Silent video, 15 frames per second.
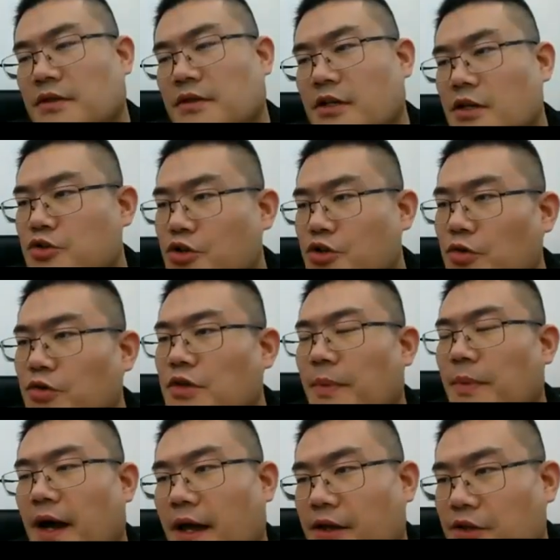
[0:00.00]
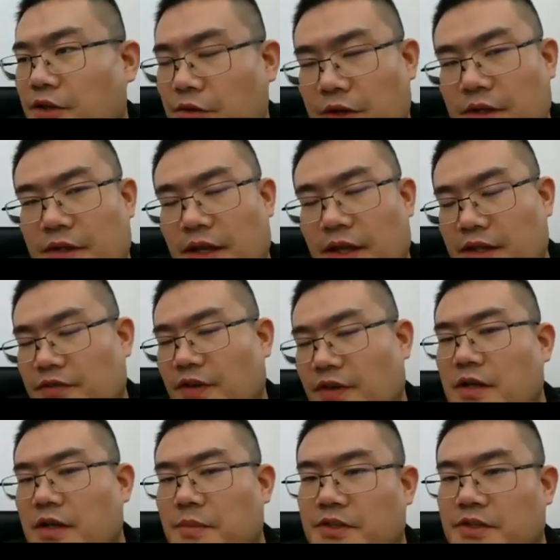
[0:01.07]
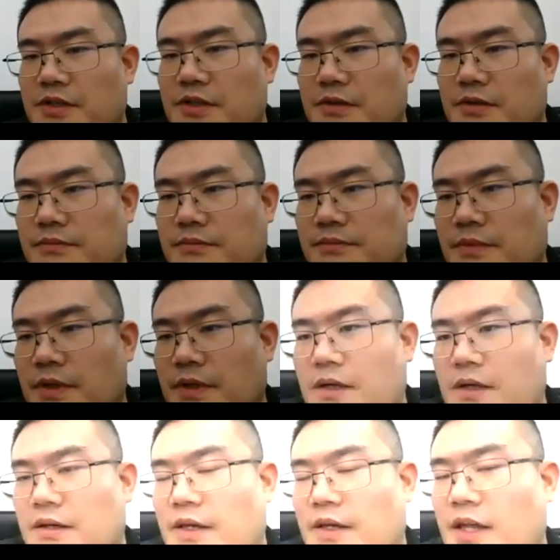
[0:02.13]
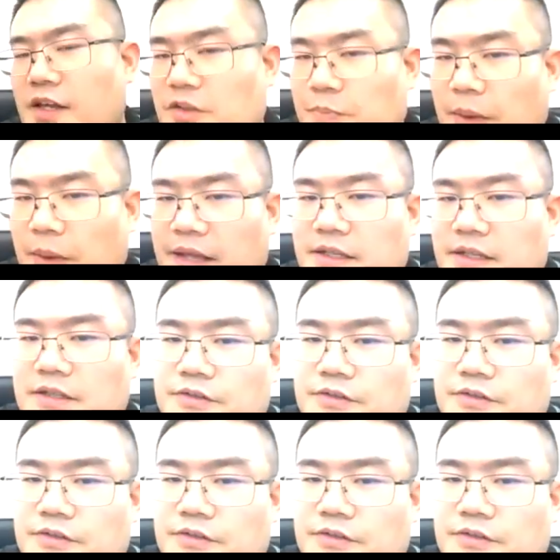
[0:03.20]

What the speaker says: controlled by UN is very limited. Expected